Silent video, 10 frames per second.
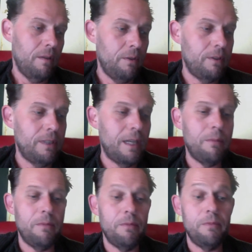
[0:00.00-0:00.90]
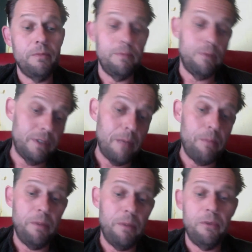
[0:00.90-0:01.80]
for some for some
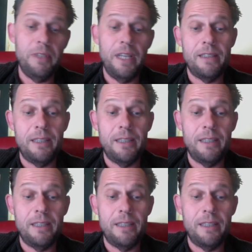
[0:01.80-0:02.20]
people, yes.